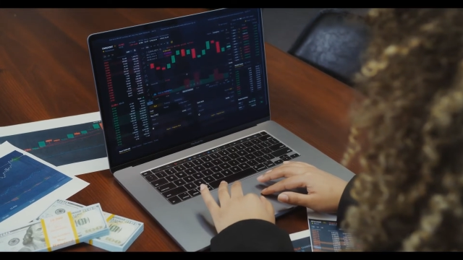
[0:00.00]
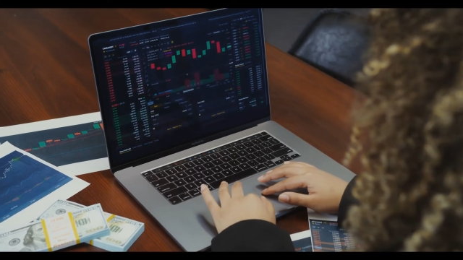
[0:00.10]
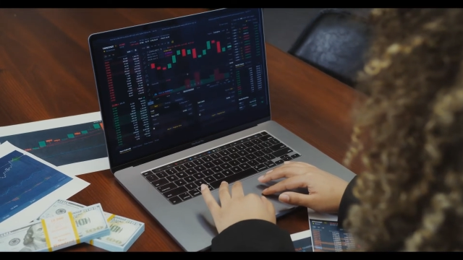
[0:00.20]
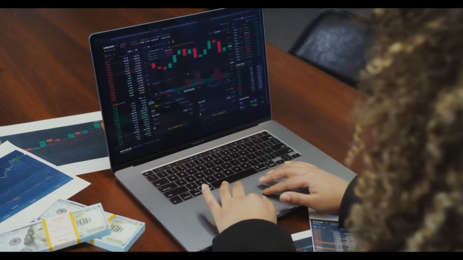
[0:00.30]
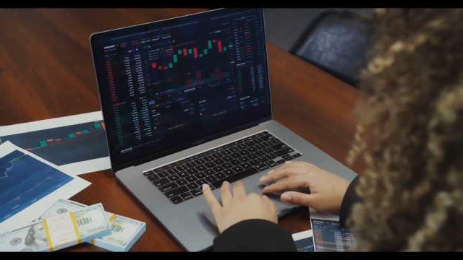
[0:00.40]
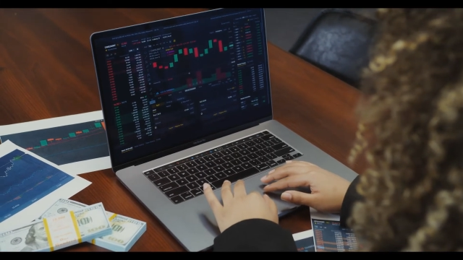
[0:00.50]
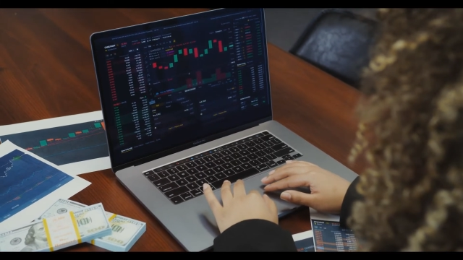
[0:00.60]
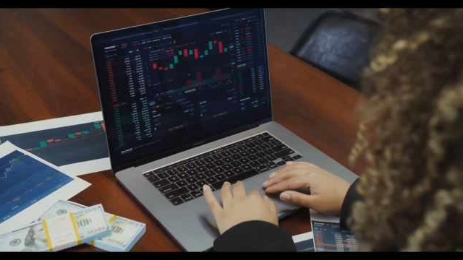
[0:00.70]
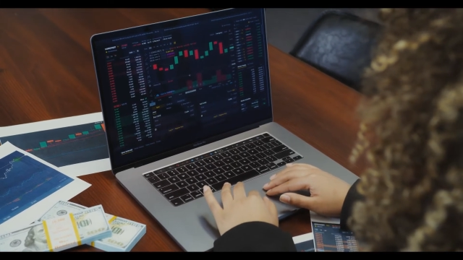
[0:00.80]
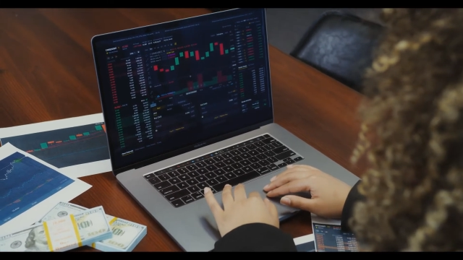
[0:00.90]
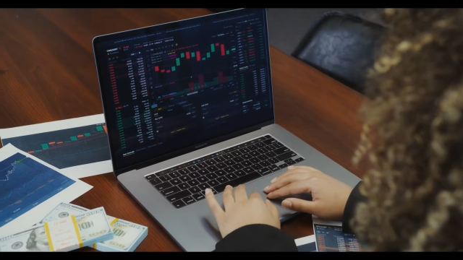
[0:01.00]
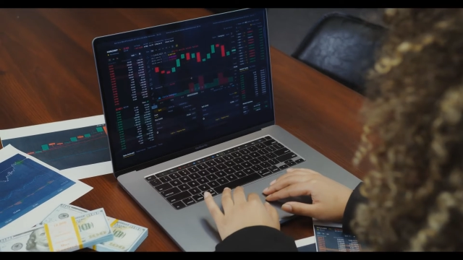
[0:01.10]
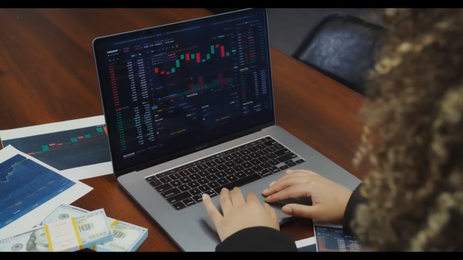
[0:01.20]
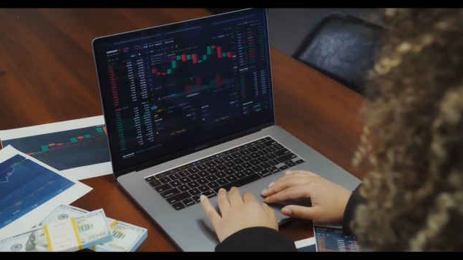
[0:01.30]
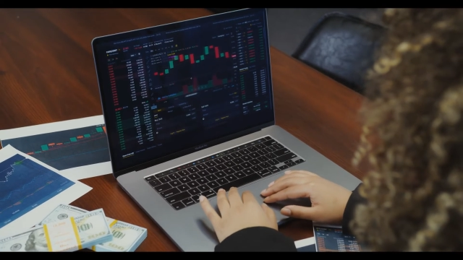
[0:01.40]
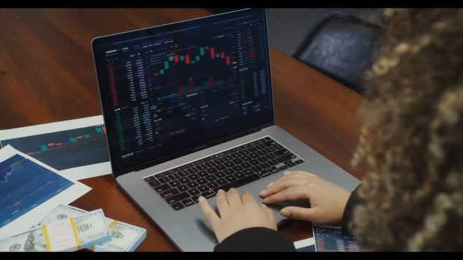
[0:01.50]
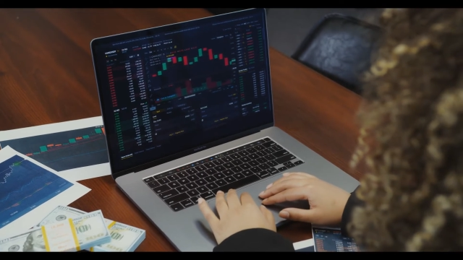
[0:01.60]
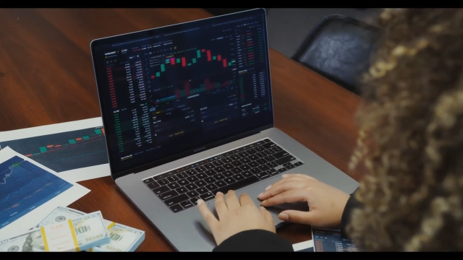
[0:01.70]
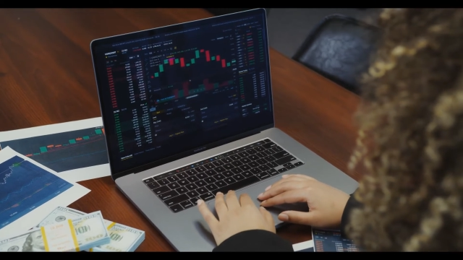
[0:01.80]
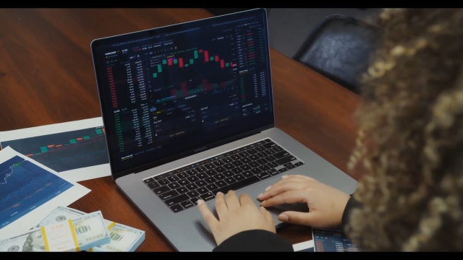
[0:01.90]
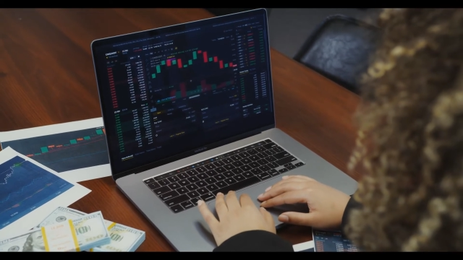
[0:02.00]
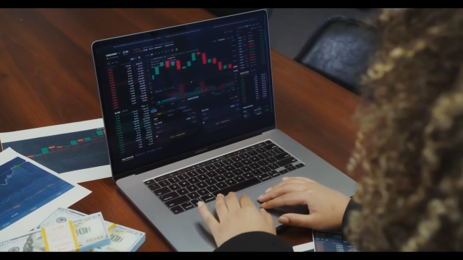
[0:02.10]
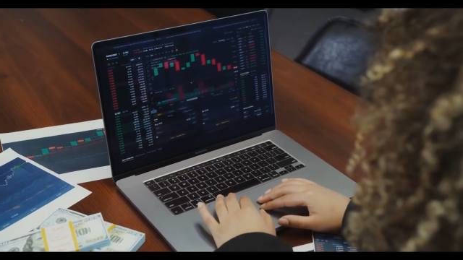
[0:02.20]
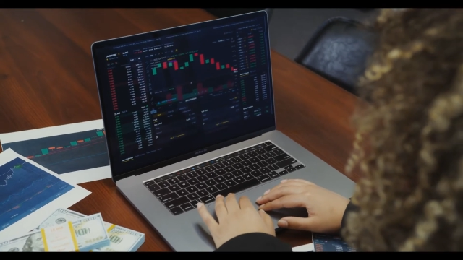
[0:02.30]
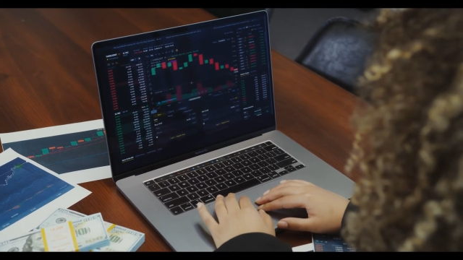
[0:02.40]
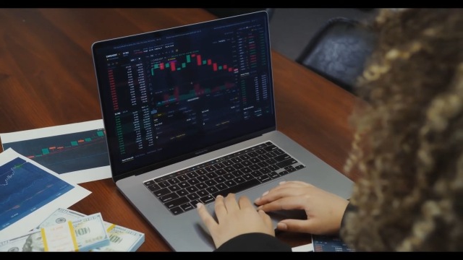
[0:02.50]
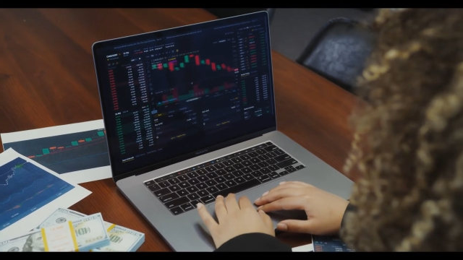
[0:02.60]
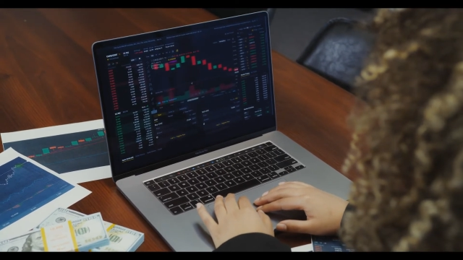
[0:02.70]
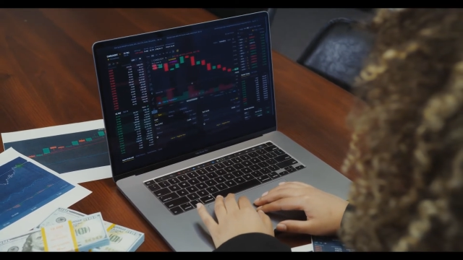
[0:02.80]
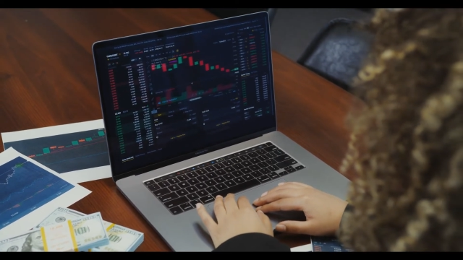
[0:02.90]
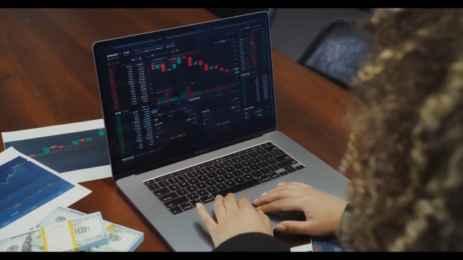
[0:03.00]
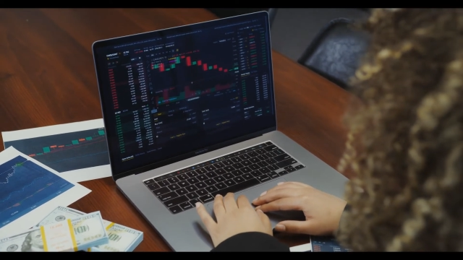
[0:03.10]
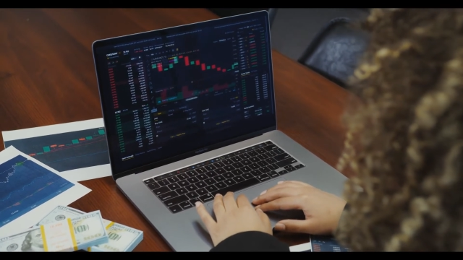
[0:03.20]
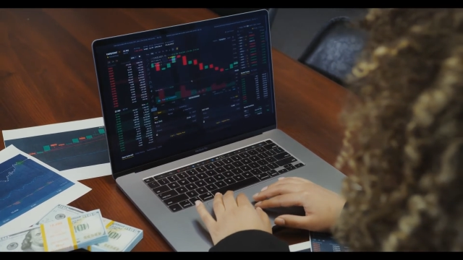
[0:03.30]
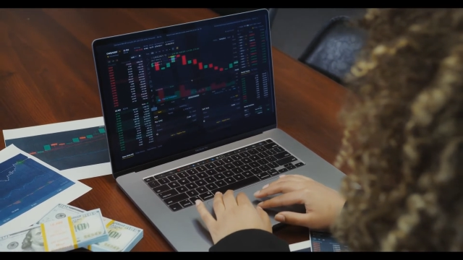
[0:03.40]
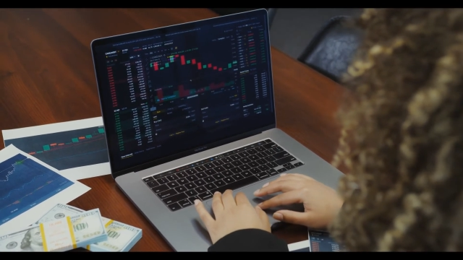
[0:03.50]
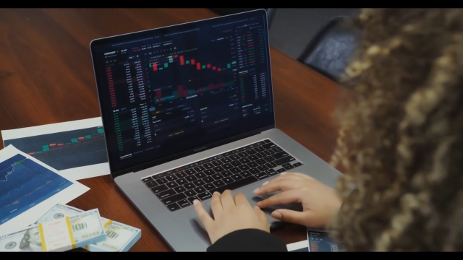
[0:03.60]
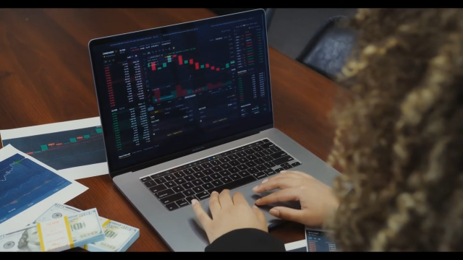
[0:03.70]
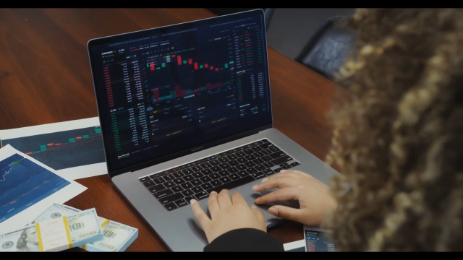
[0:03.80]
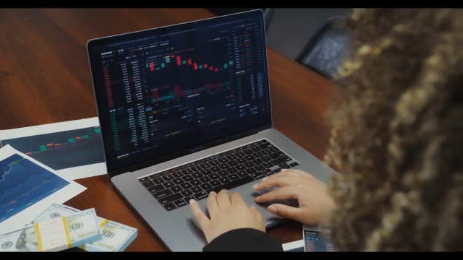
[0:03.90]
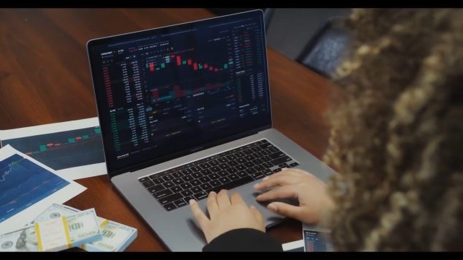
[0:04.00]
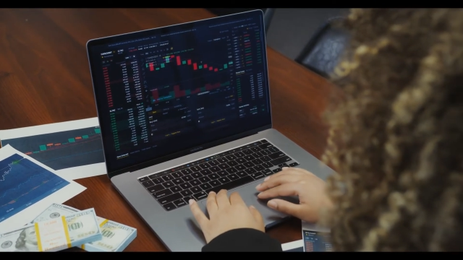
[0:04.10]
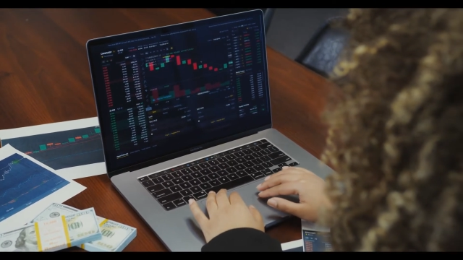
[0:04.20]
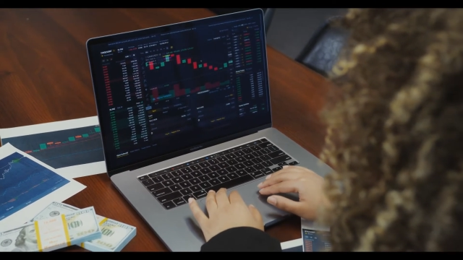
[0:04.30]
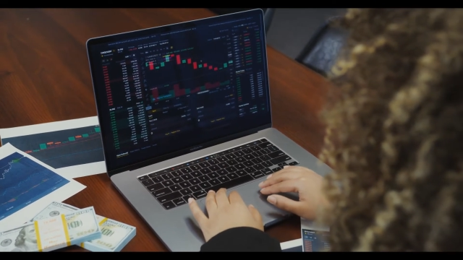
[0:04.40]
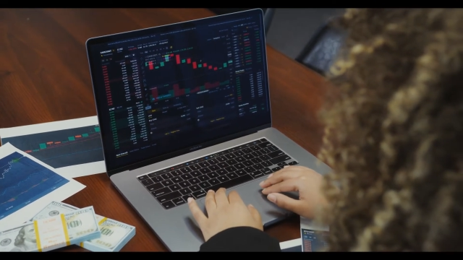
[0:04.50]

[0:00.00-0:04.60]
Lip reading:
No face is visible, so there are no lips to read.